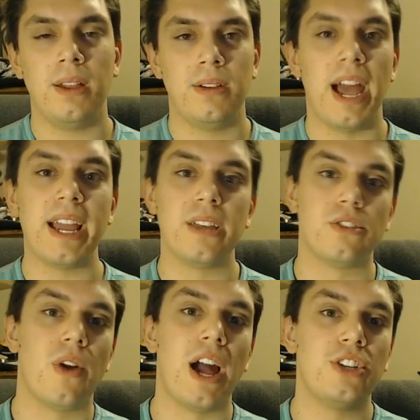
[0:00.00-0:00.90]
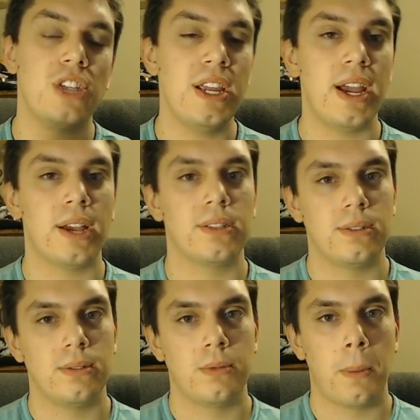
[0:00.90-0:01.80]
I get Jirachi EX,
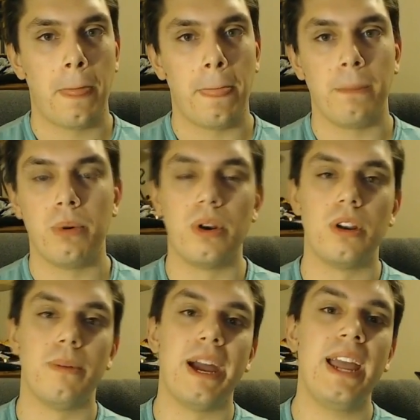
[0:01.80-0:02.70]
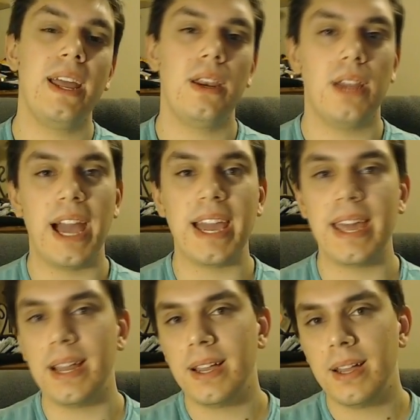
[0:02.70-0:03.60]
put it into my hand, I
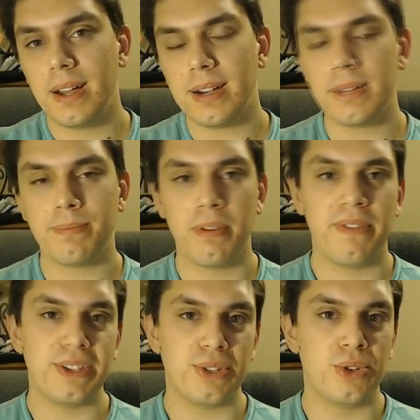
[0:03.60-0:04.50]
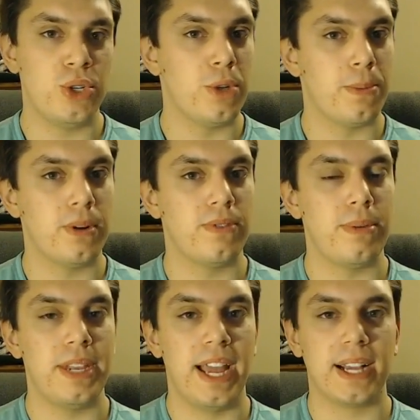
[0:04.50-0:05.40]
get a Professor Juniper from
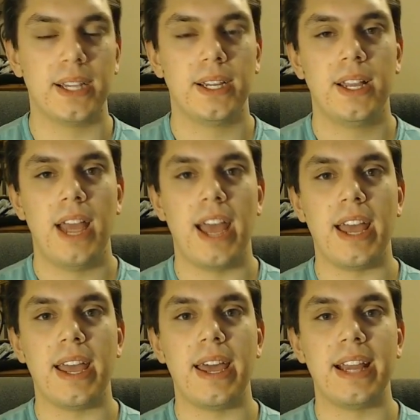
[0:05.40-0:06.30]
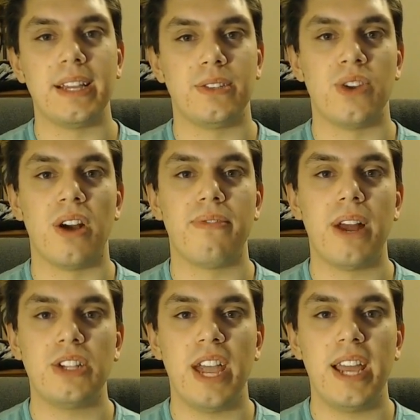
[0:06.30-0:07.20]
the deck, and I get to draw a
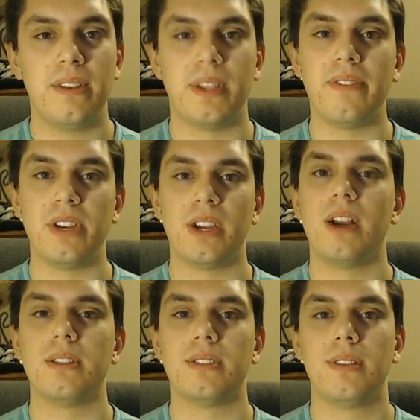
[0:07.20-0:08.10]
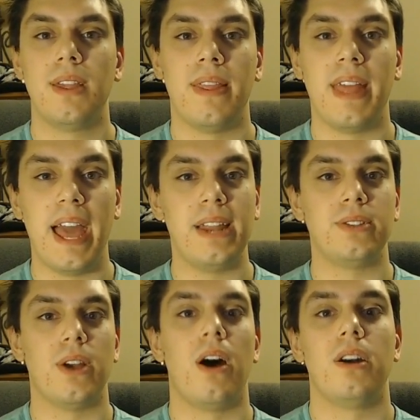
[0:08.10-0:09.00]
fresh hand of 7 cards. That
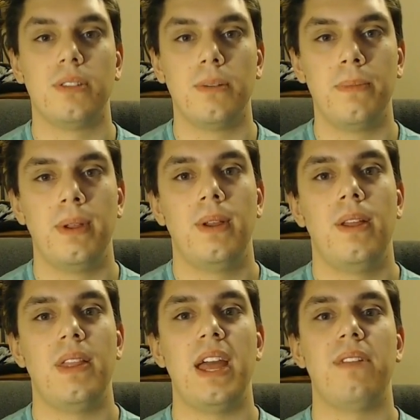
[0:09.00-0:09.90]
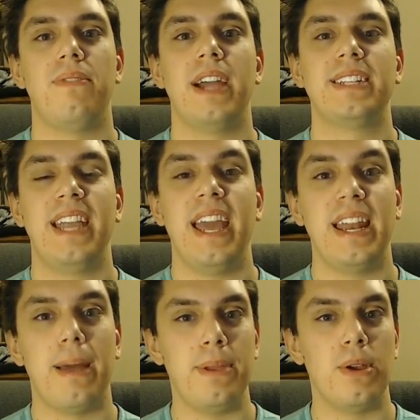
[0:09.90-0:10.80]
is awesome. That effect
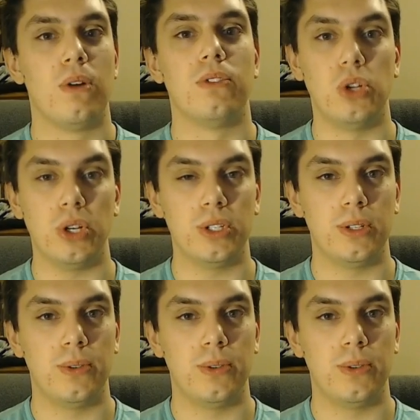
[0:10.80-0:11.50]
cannot be overlooked.